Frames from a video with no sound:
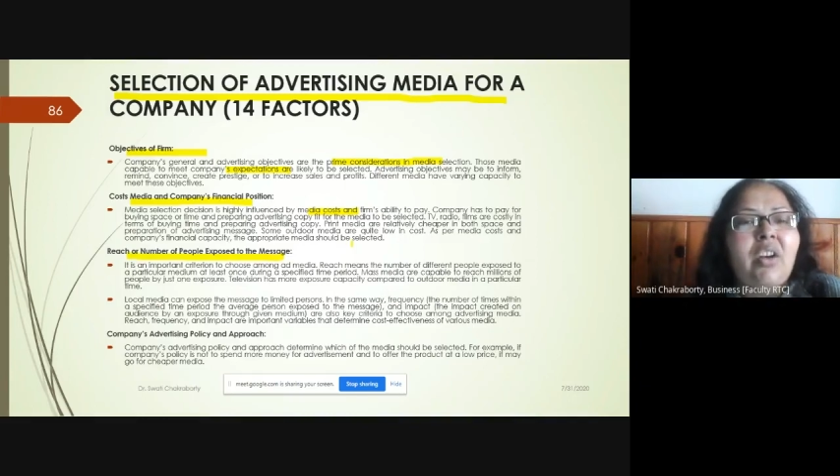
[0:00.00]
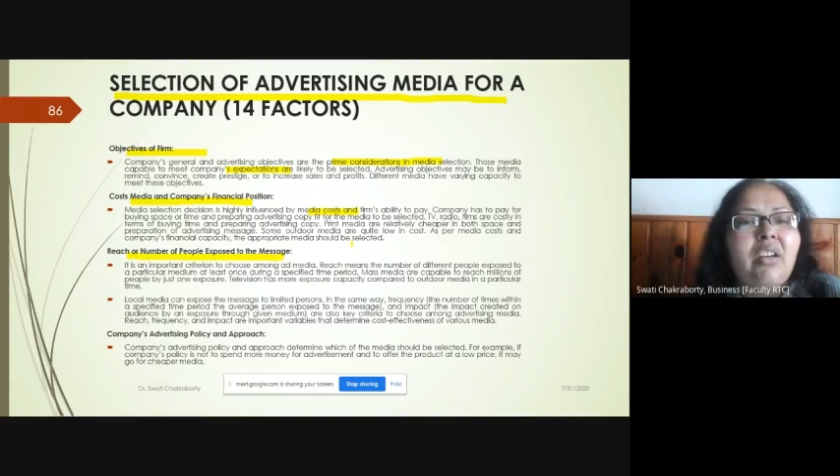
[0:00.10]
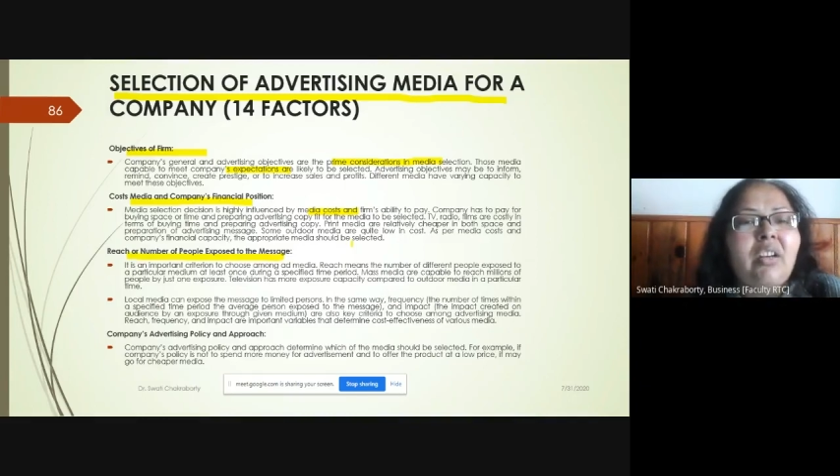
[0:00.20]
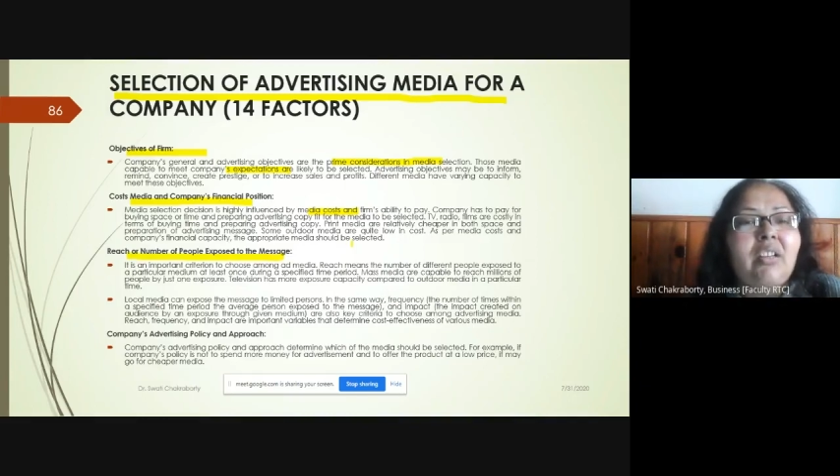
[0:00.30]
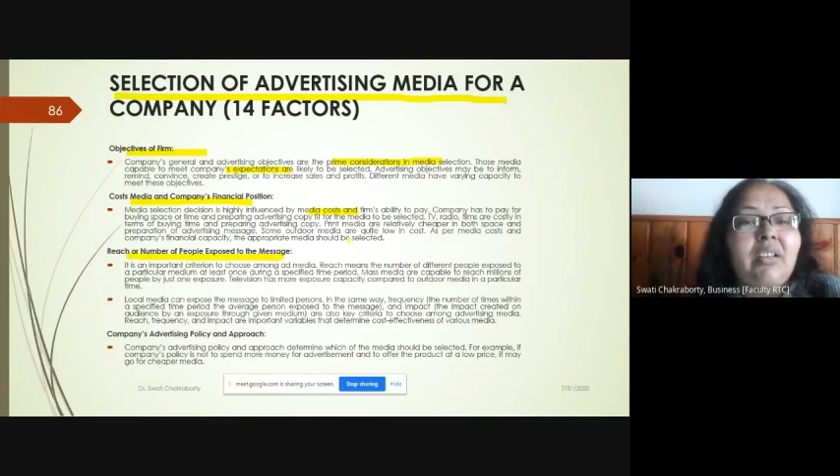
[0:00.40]

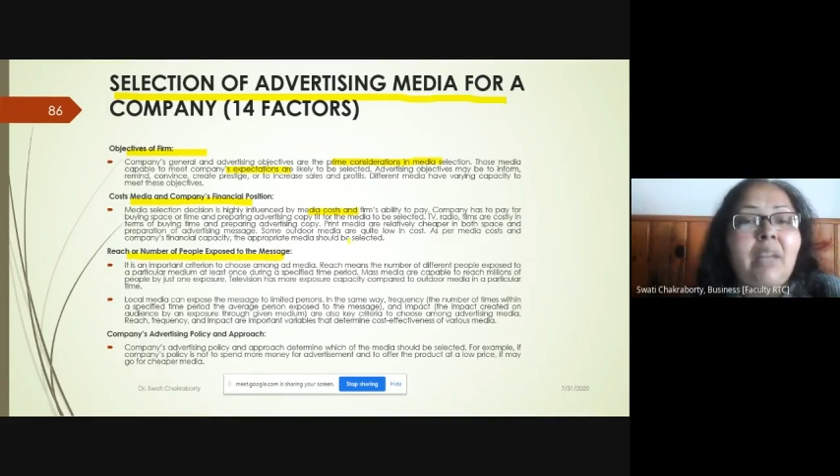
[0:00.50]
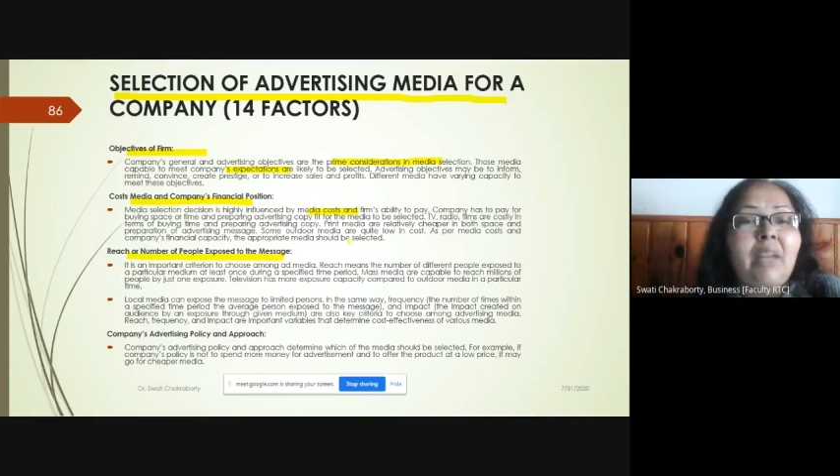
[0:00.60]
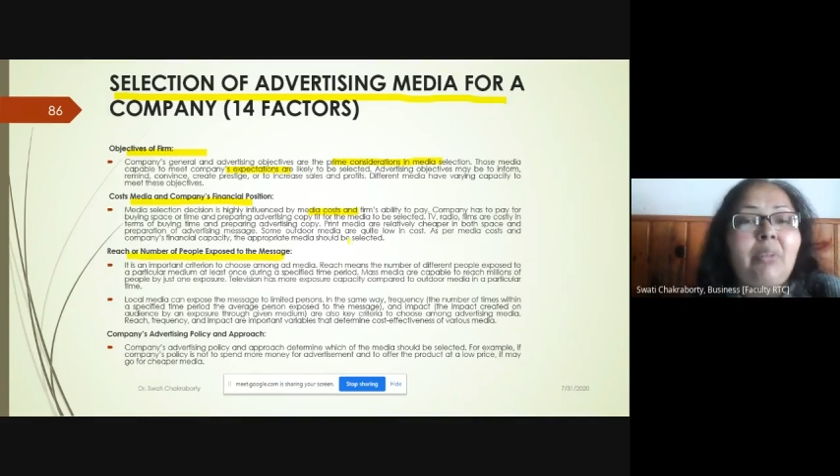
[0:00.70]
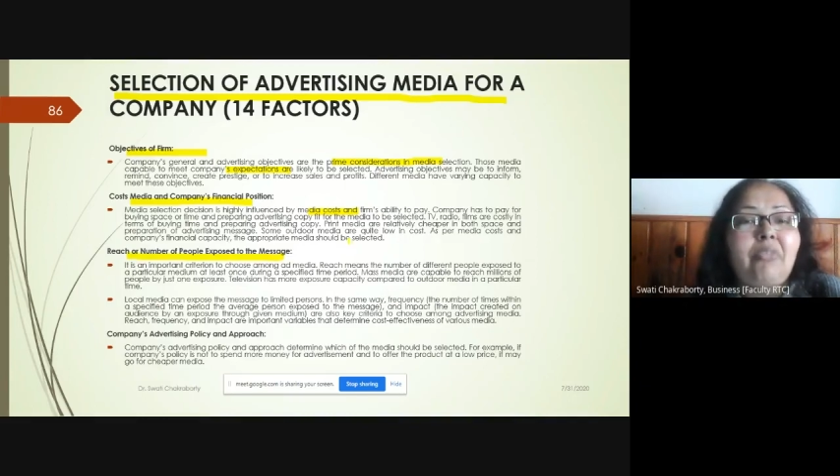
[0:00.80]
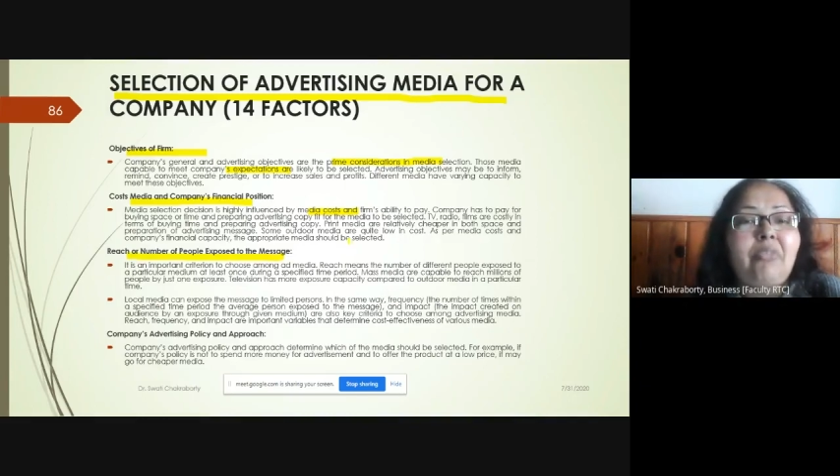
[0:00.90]
number of
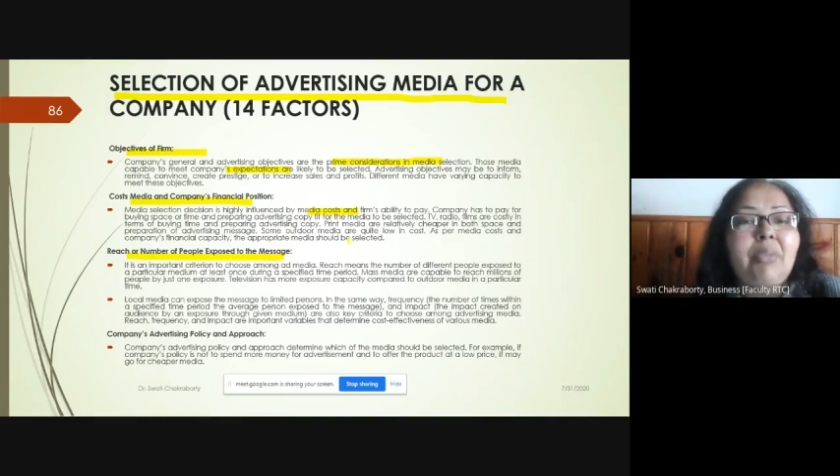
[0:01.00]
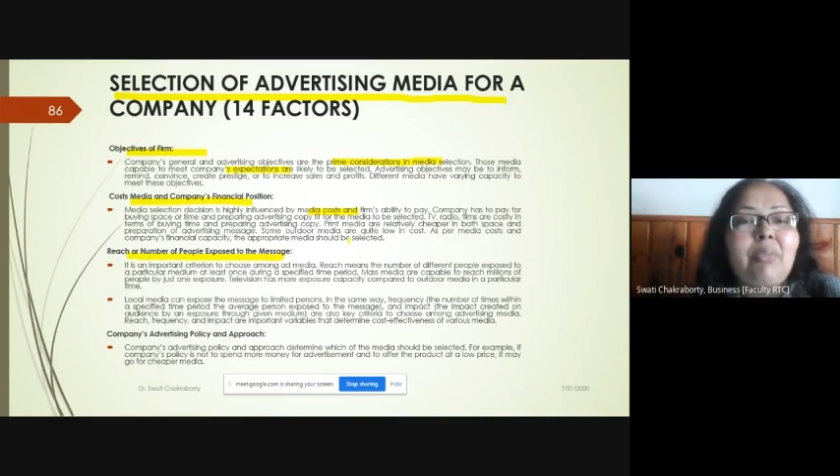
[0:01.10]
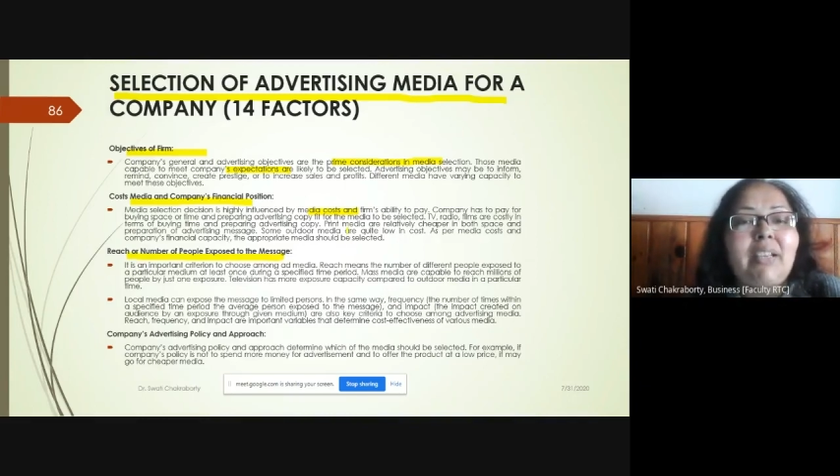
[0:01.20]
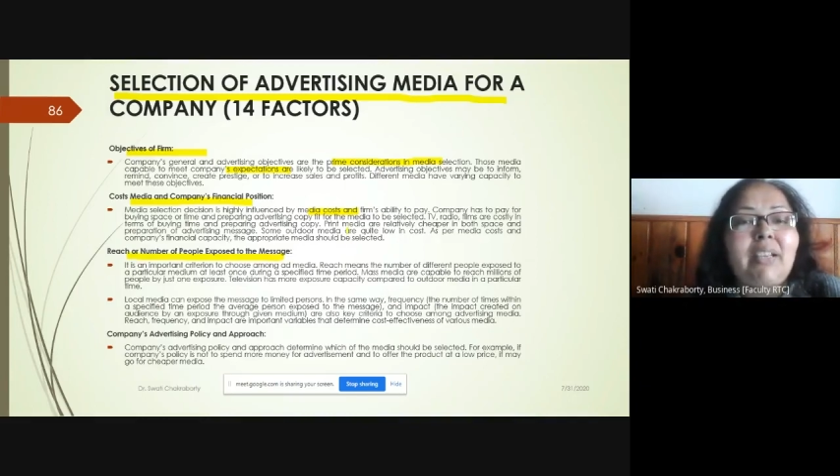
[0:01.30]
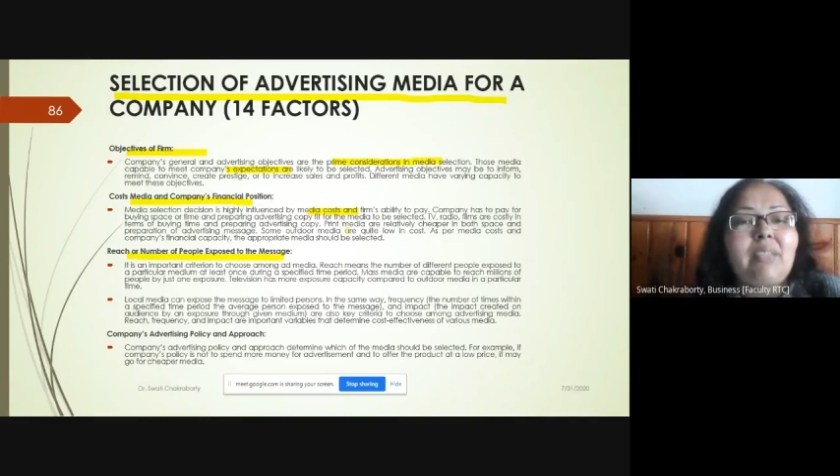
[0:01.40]
people
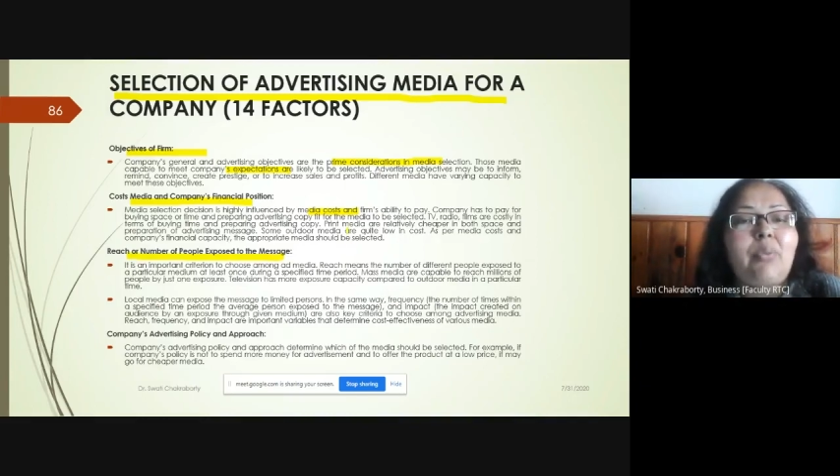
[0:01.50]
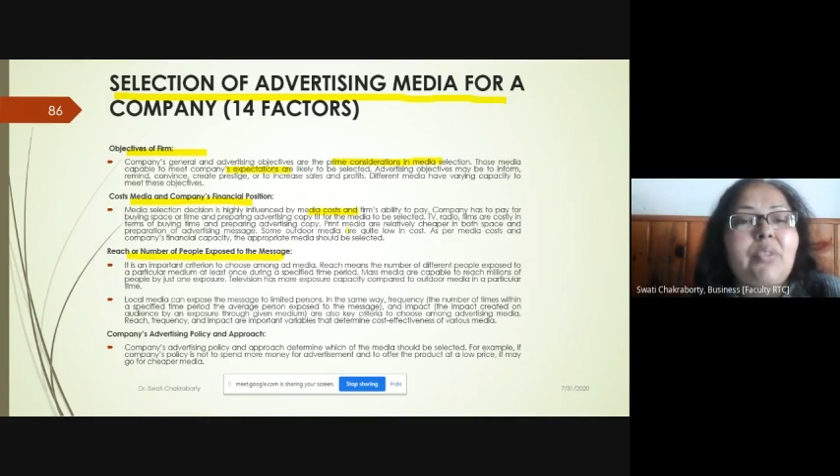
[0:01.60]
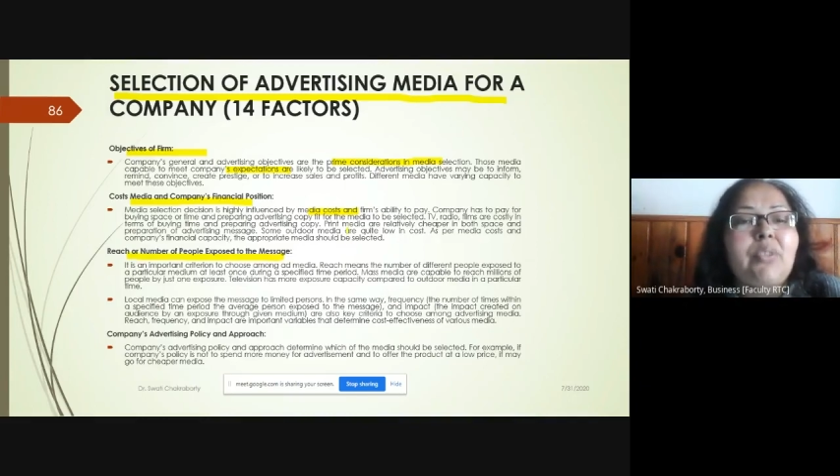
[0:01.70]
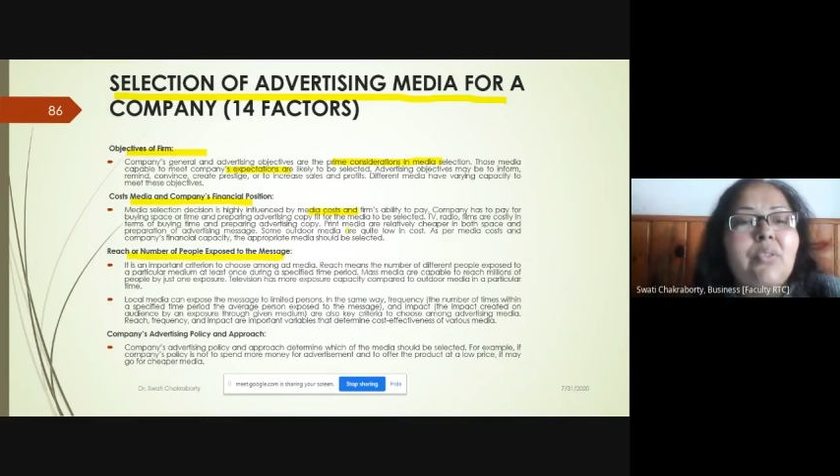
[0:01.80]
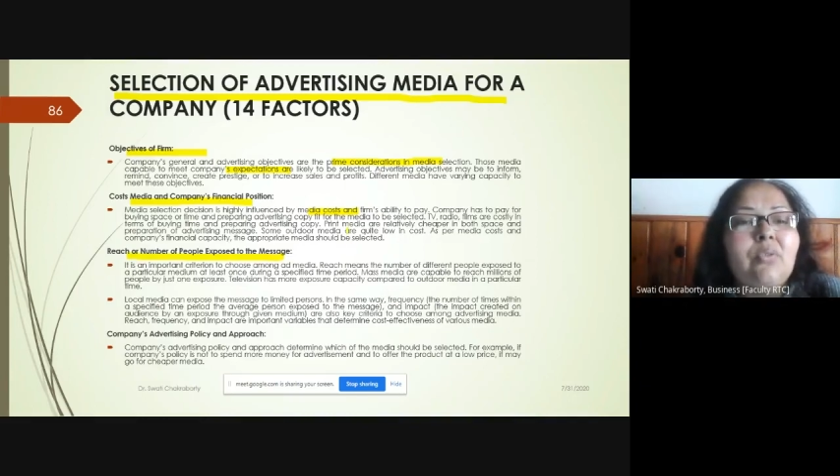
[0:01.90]
exposed
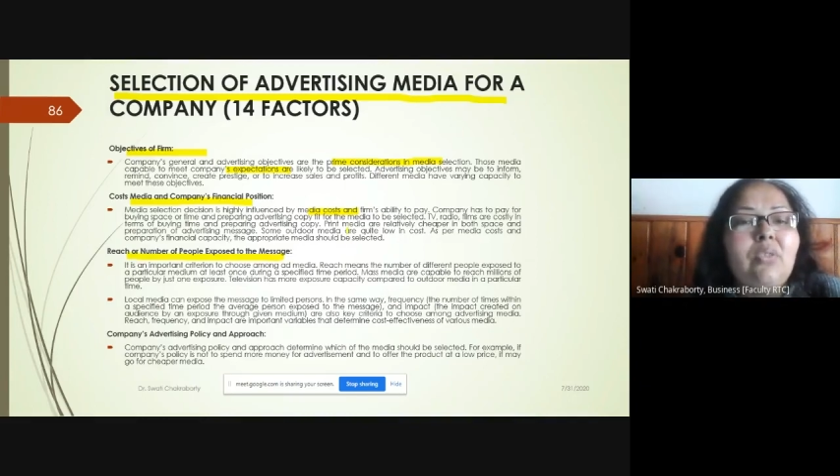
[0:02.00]
to